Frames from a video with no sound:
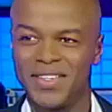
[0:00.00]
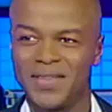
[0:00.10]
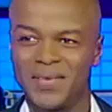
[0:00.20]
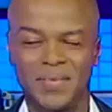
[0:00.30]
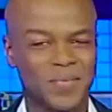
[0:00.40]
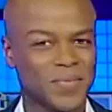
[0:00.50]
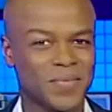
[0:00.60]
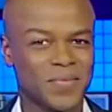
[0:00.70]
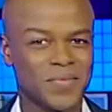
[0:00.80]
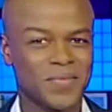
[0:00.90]

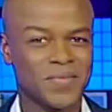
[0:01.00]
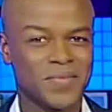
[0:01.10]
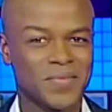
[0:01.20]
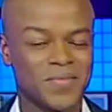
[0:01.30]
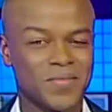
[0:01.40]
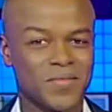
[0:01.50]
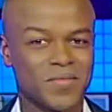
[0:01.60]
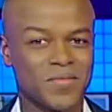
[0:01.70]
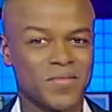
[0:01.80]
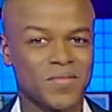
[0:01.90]

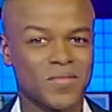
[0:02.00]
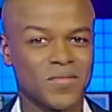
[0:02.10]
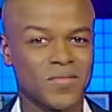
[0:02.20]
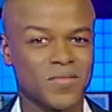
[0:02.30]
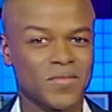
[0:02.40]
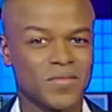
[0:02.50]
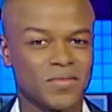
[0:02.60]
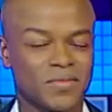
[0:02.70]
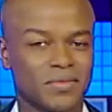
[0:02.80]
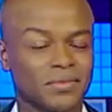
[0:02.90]

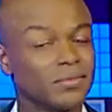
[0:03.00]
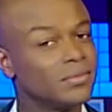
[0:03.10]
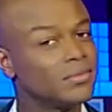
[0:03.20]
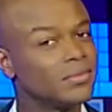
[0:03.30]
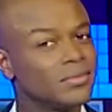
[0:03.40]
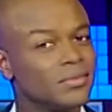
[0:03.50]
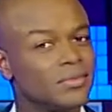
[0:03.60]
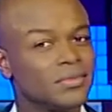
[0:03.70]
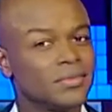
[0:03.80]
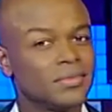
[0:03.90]

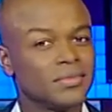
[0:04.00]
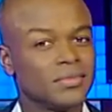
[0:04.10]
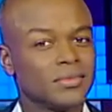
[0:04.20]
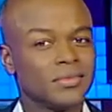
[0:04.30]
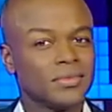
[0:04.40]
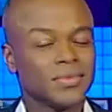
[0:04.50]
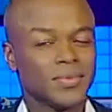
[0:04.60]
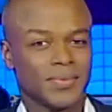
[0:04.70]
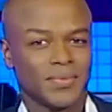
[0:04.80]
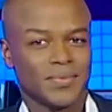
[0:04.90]

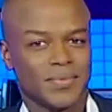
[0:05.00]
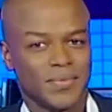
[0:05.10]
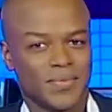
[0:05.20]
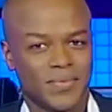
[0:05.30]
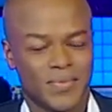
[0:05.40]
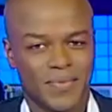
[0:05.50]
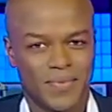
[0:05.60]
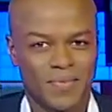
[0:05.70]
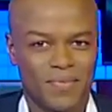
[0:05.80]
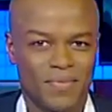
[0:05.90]

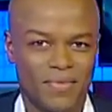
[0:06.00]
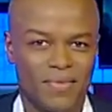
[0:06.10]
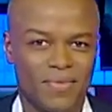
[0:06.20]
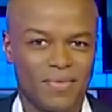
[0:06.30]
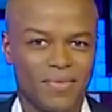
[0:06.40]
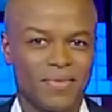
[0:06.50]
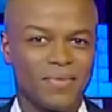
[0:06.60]
No words are spoken by the person on screen.